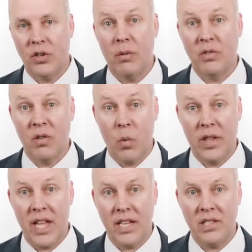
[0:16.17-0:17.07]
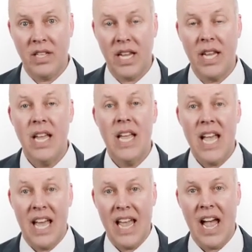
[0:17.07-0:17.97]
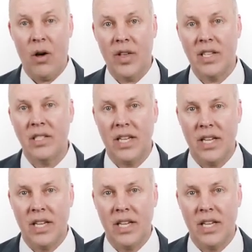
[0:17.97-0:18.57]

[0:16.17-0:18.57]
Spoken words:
in terms of what they see and how they see